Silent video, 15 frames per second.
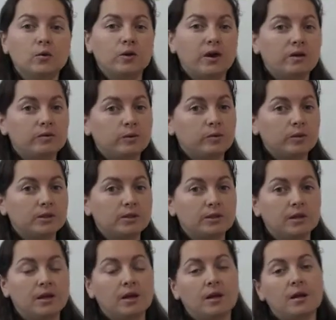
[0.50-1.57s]
Hello everyone.
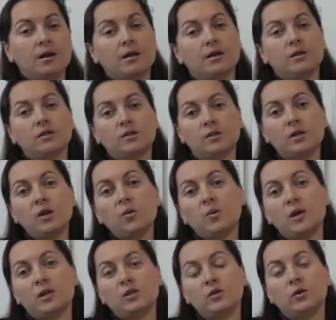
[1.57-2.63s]
Today
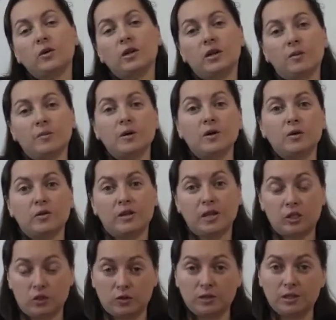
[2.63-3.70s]
we are talking about
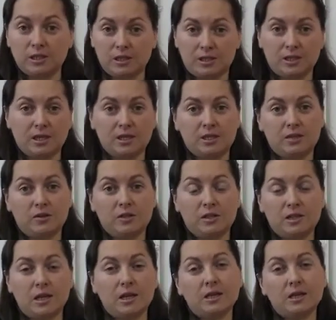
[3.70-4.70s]
natural disasters